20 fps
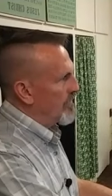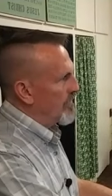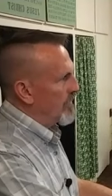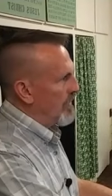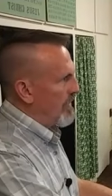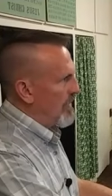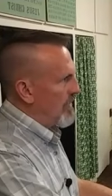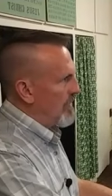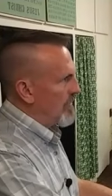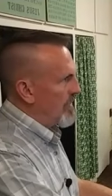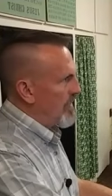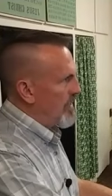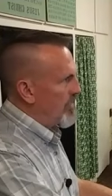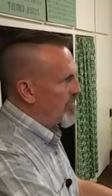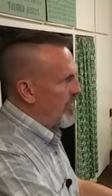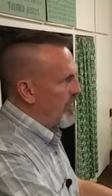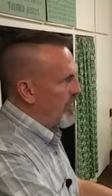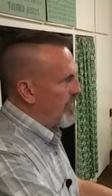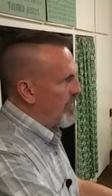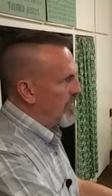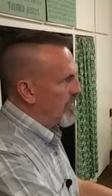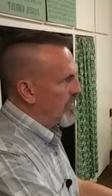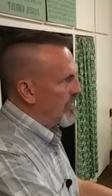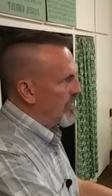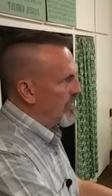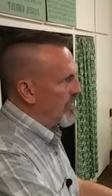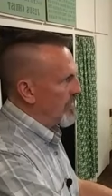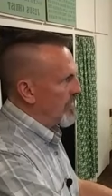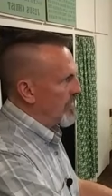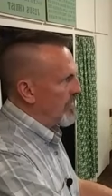the lawkeeper,
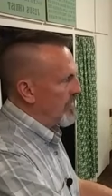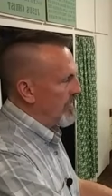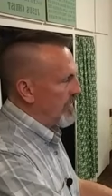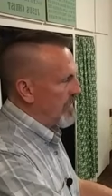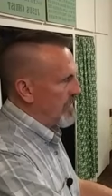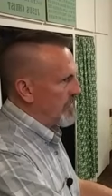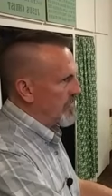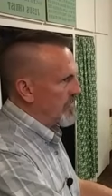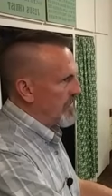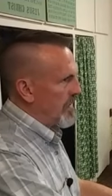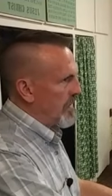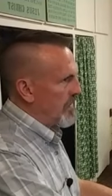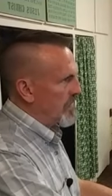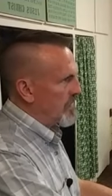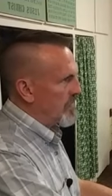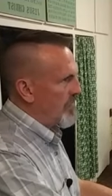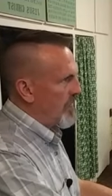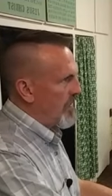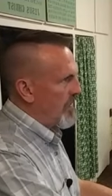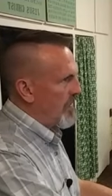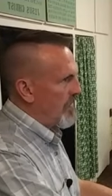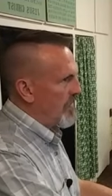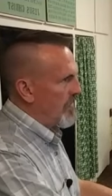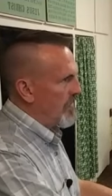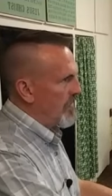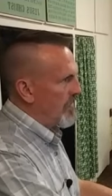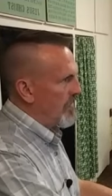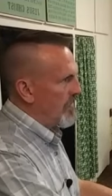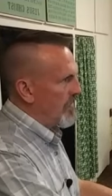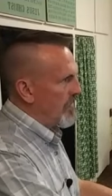the law
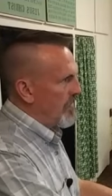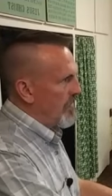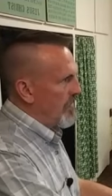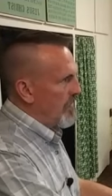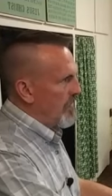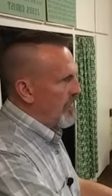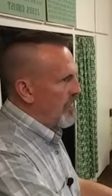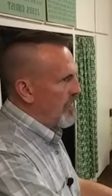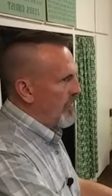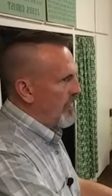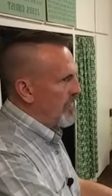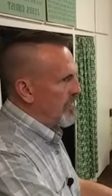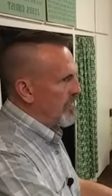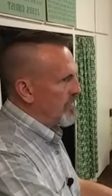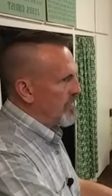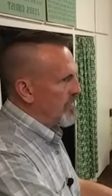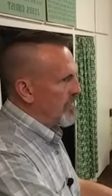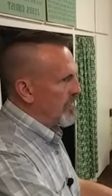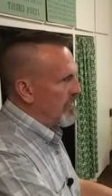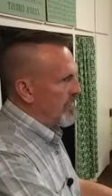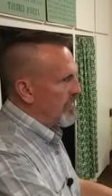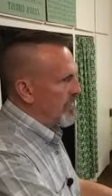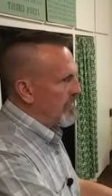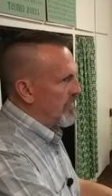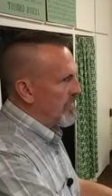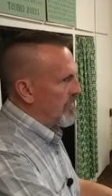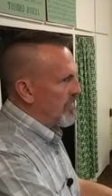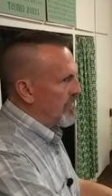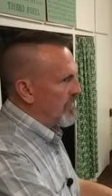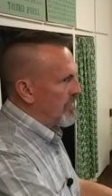satisfier, who is
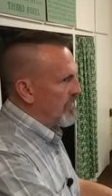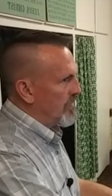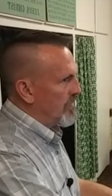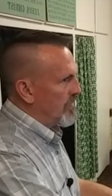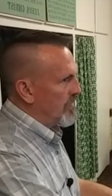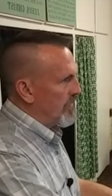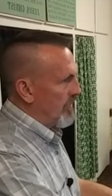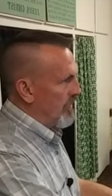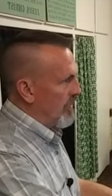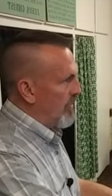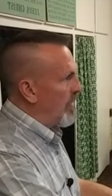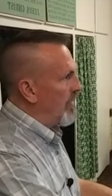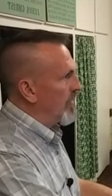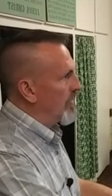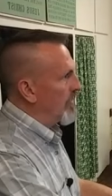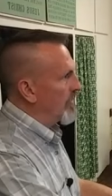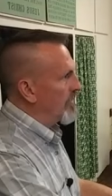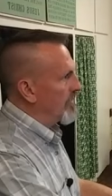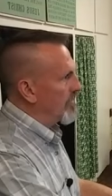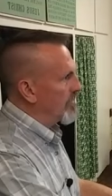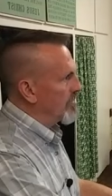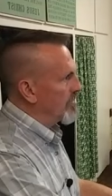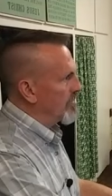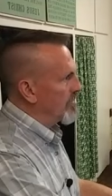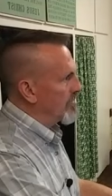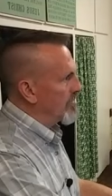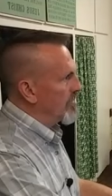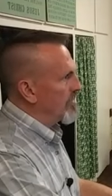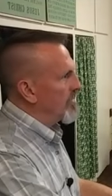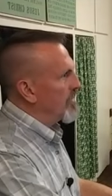the lawyer
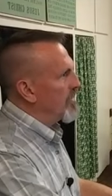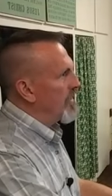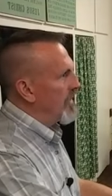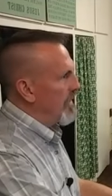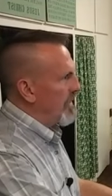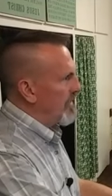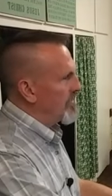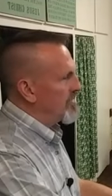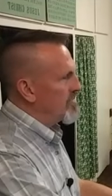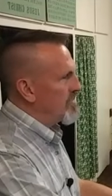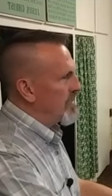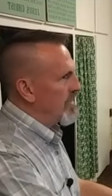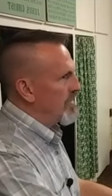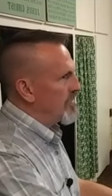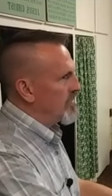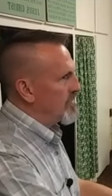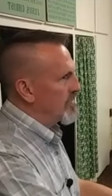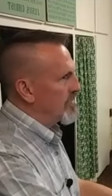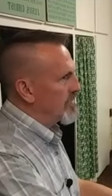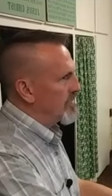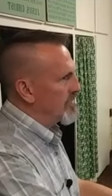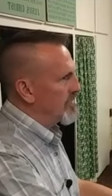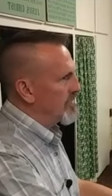and the judge.